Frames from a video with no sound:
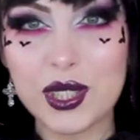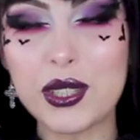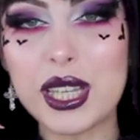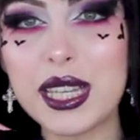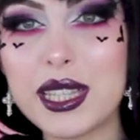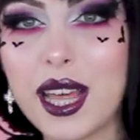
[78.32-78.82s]

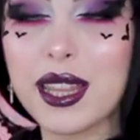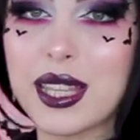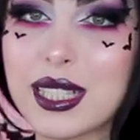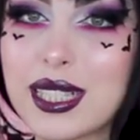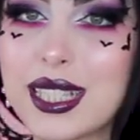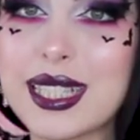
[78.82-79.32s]
Okay,
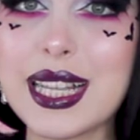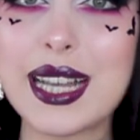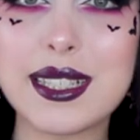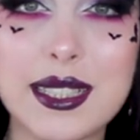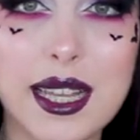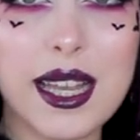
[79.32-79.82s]
this is a
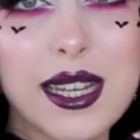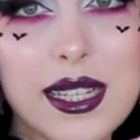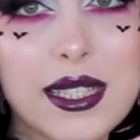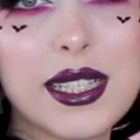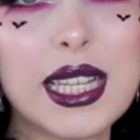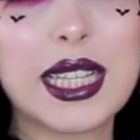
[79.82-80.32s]
size
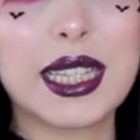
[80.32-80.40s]
S.